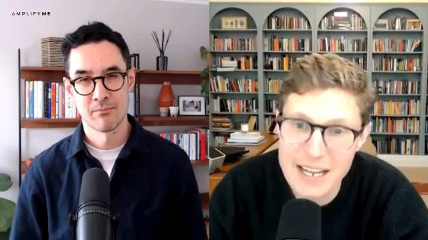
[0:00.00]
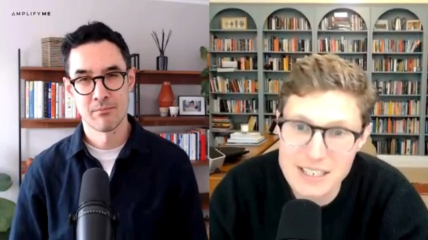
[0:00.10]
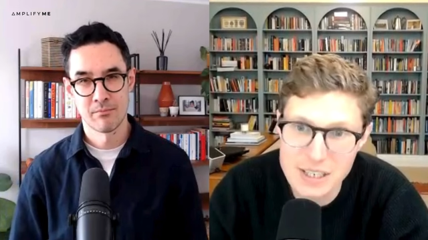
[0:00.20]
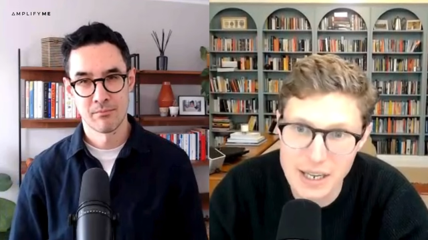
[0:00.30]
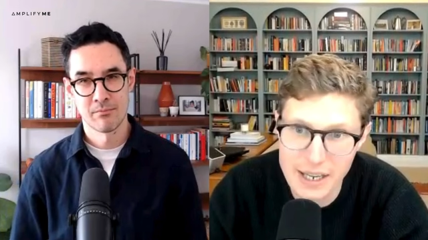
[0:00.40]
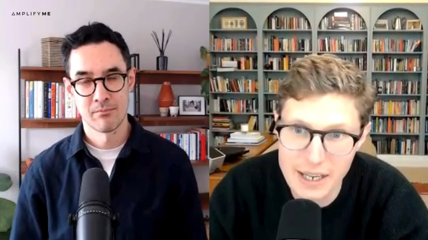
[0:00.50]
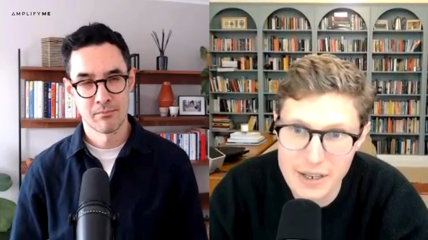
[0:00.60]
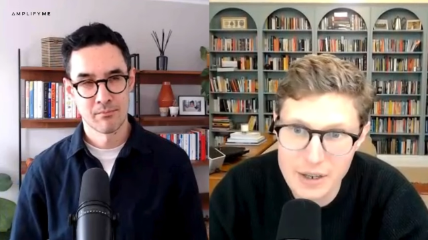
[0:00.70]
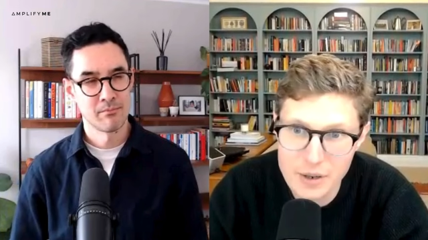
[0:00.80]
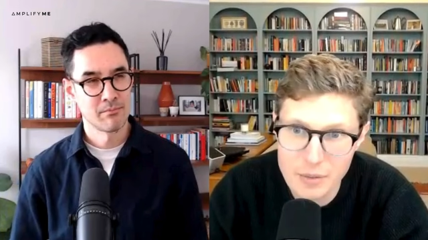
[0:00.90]
Speaker 1: and
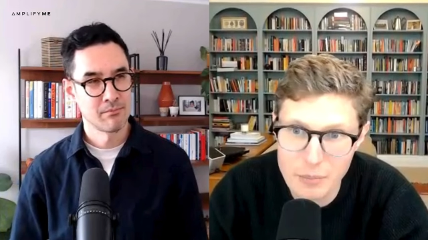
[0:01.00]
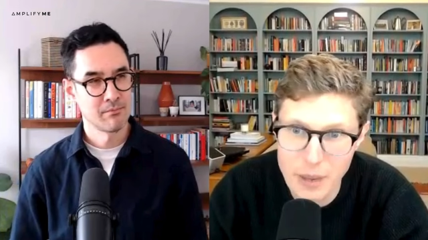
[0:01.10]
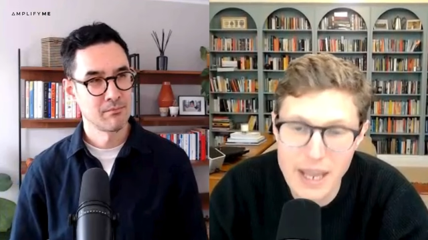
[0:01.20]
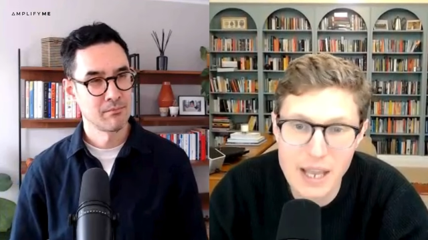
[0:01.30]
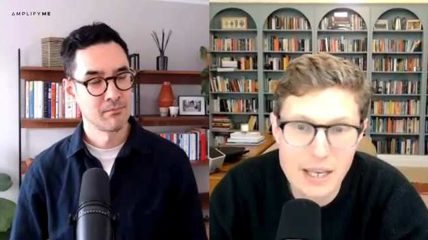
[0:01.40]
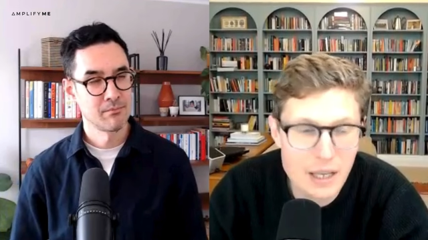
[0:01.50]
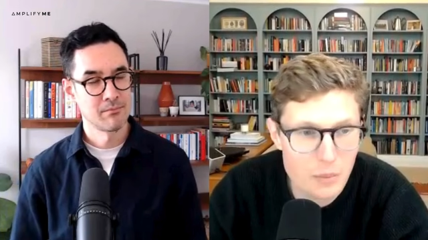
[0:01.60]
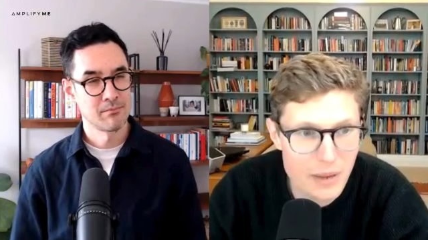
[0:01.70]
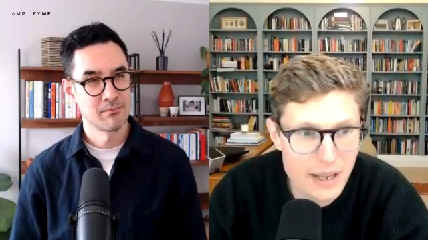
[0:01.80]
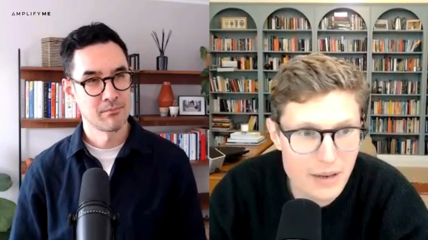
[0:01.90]
actually being a
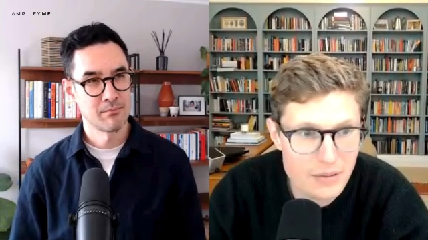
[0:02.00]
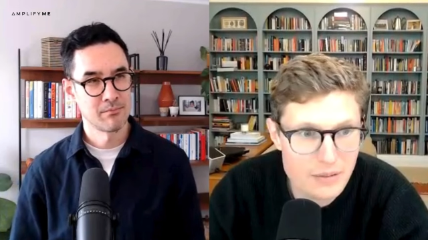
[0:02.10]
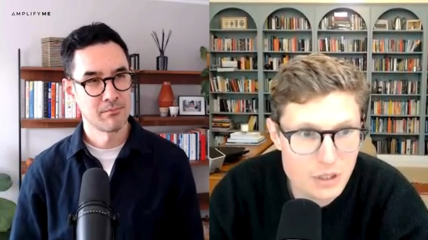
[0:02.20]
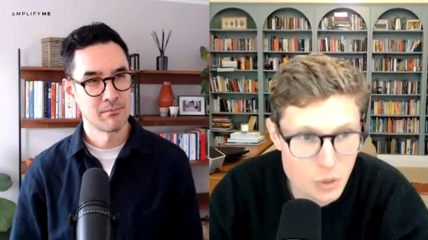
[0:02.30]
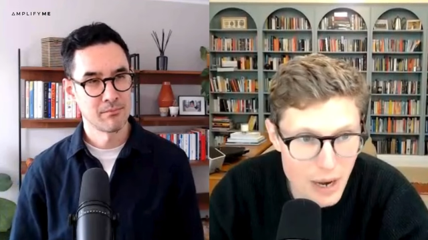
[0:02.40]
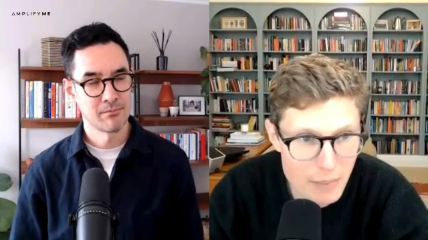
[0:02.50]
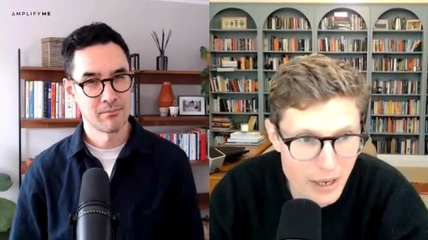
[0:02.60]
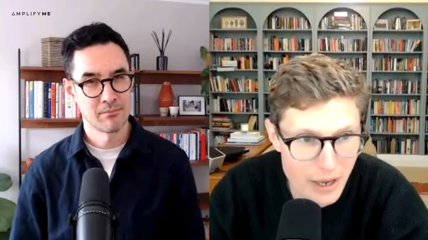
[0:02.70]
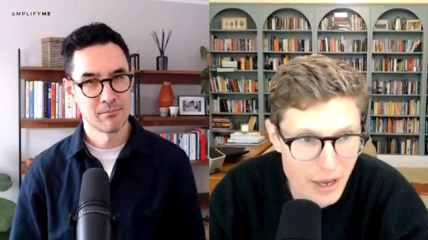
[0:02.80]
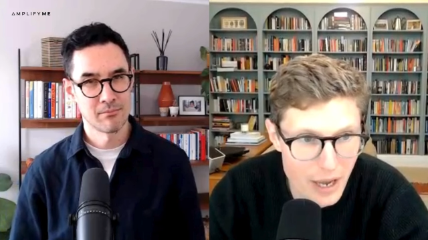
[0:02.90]
little bit
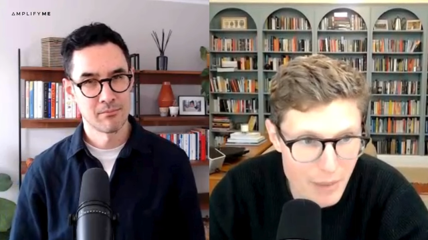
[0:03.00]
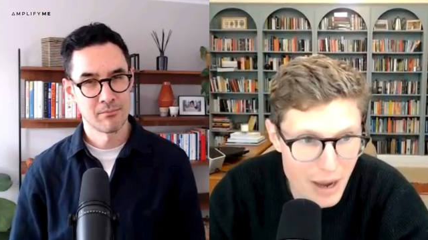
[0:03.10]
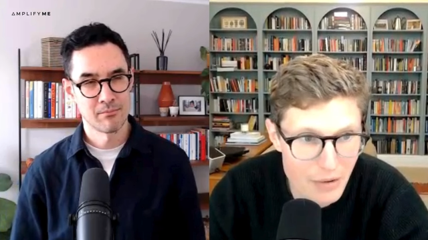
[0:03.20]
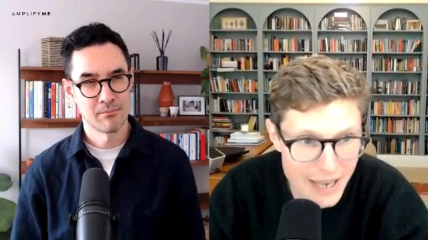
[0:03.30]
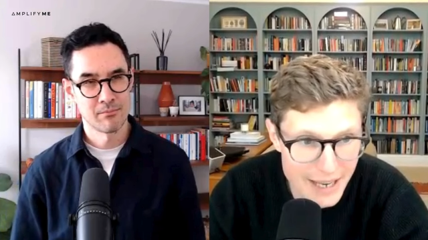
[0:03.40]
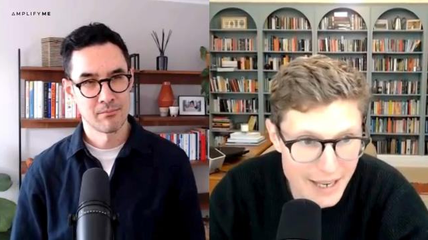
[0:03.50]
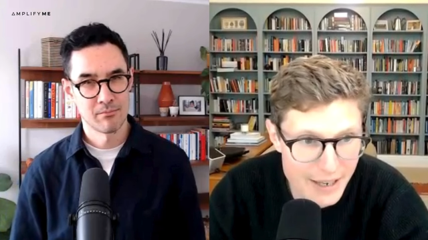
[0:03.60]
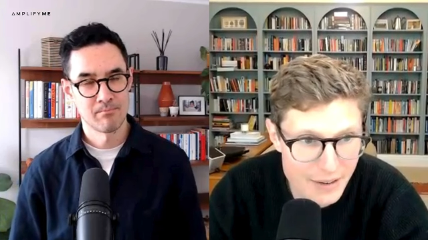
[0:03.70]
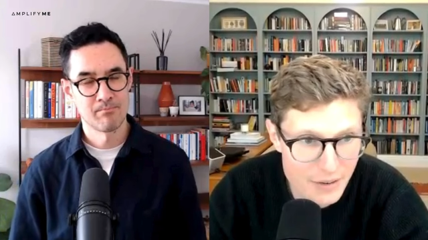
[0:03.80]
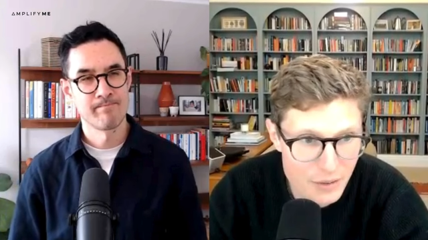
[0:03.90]
scrappier about
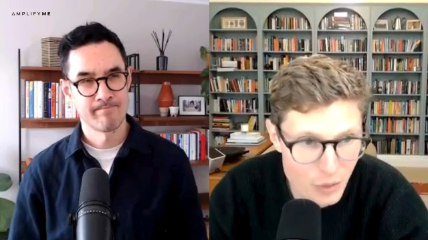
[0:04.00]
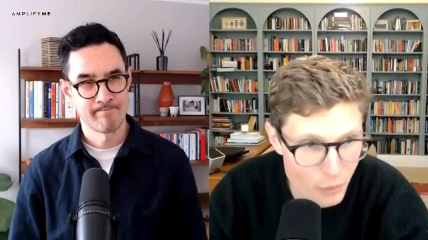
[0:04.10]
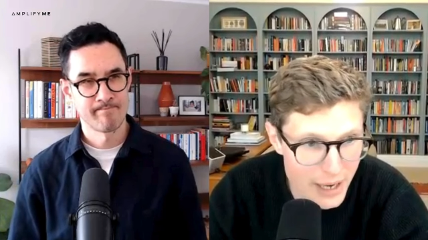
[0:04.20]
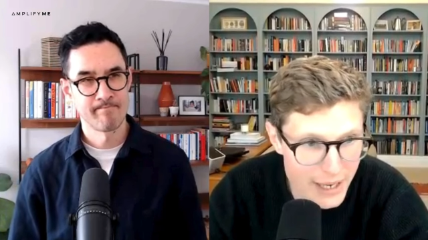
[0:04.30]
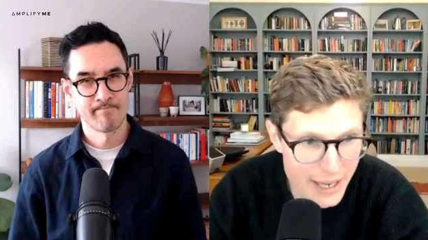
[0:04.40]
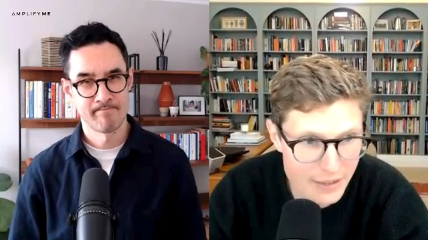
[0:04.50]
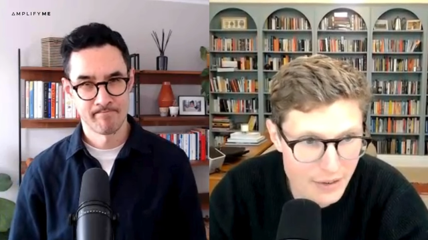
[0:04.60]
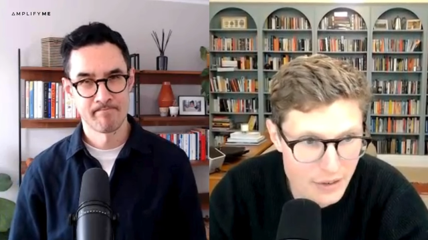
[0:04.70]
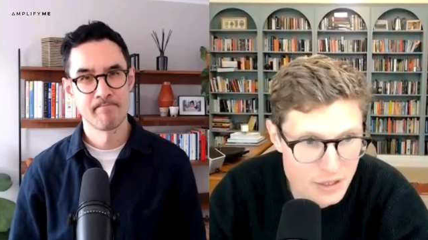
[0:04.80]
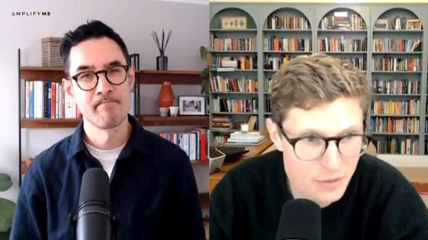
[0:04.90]
getting the right
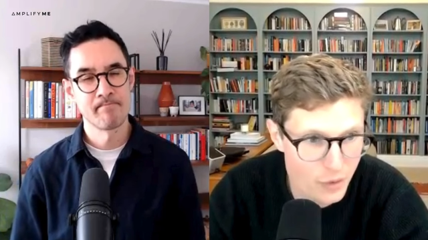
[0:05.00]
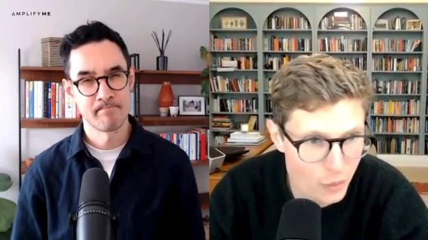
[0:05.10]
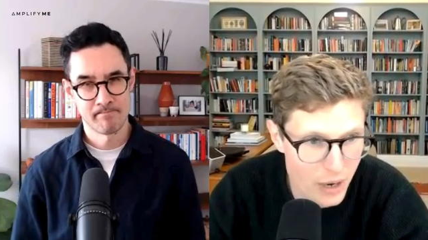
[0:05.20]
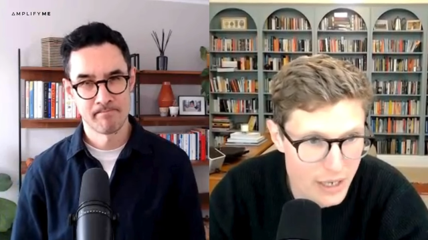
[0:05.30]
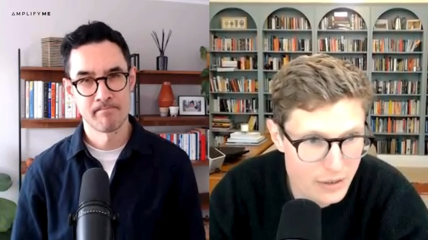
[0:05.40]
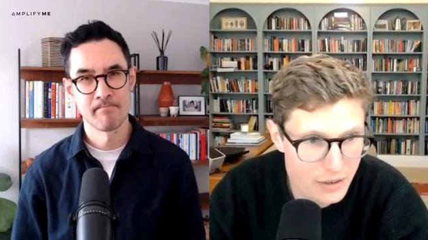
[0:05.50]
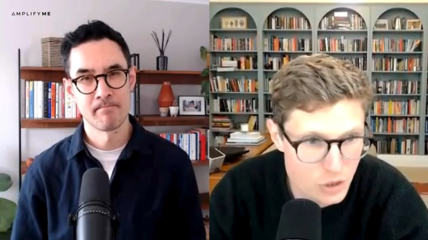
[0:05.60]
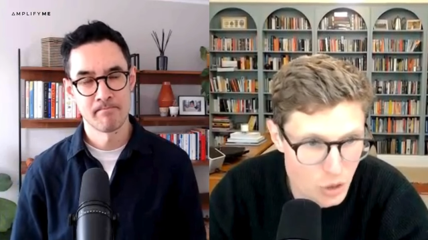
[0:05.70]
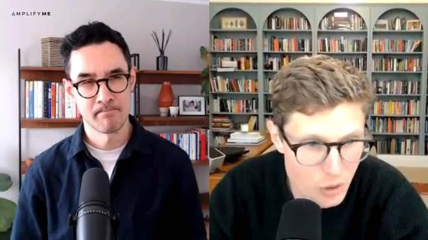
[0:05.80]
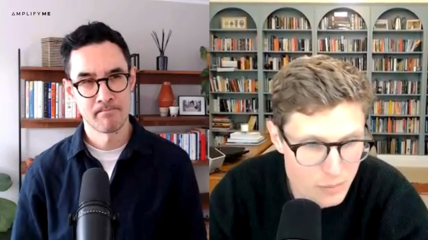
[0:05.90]
candidates for the right
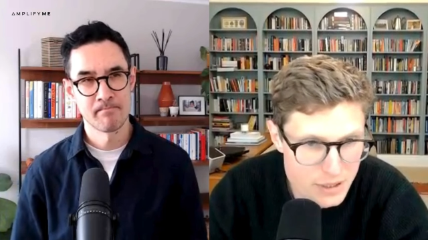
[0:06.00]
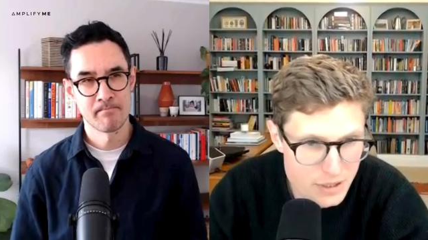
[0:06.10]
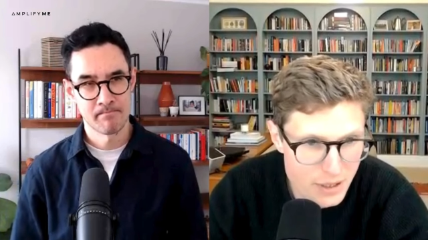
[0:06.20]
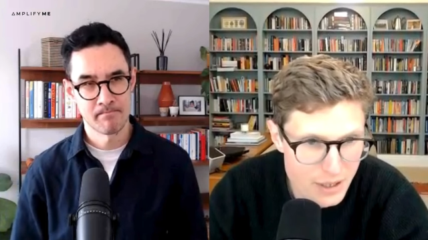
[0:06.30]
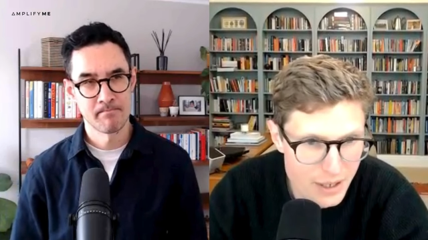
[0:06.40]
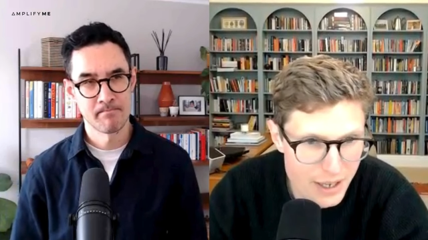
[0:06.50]
jobs.